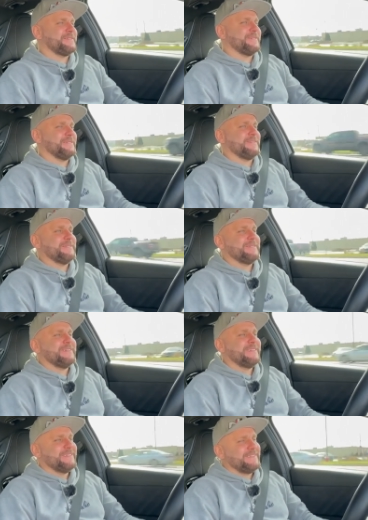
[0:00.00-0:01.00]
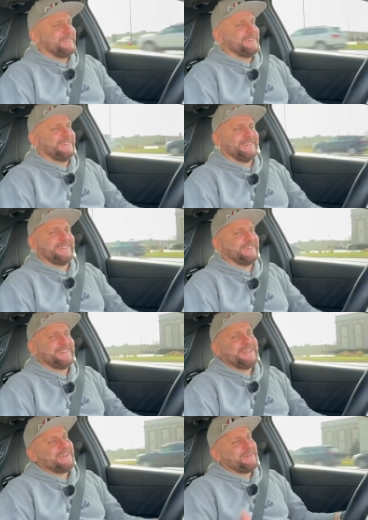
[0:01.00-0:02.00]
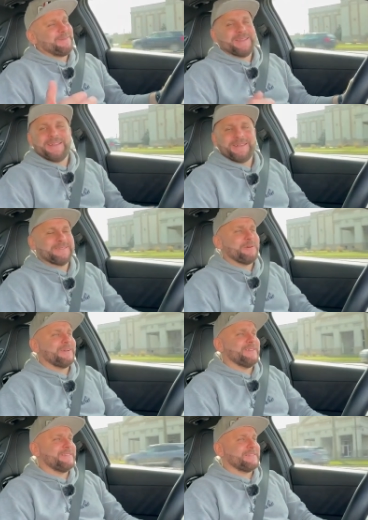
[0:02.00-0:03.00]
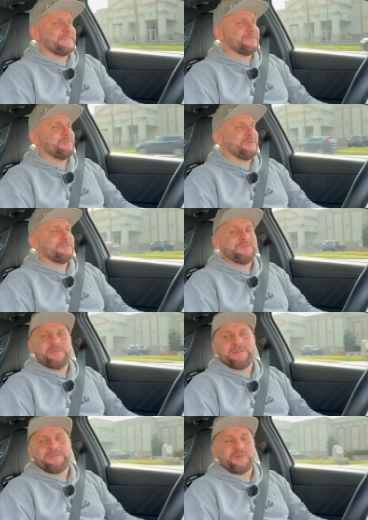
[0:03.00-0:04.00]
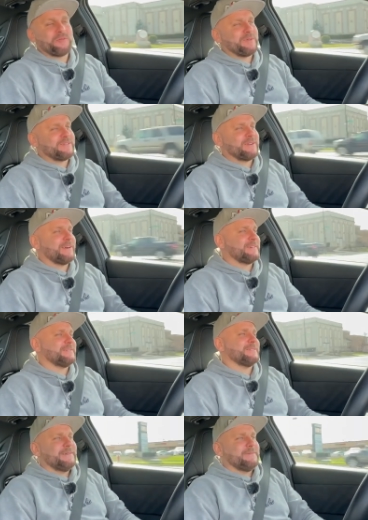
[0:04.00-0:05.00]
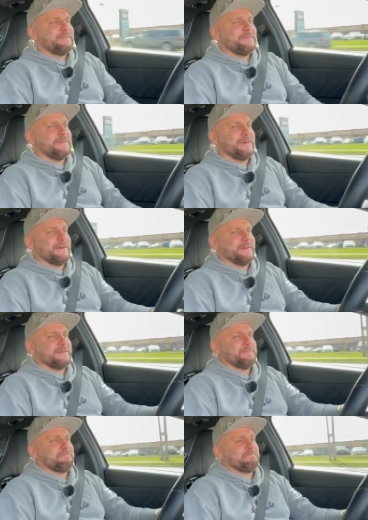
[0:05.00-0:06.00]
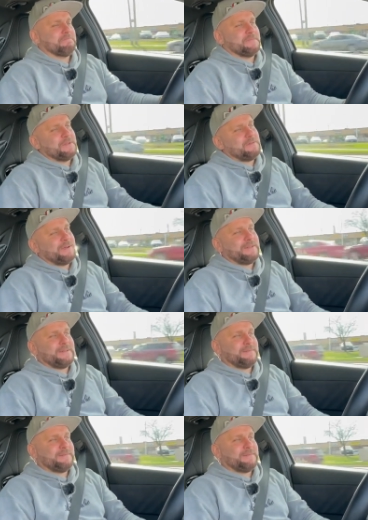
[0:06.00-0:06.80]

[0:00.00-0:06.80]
So I mean, it is what it is. It's supposed to be performance cars. So But you know what?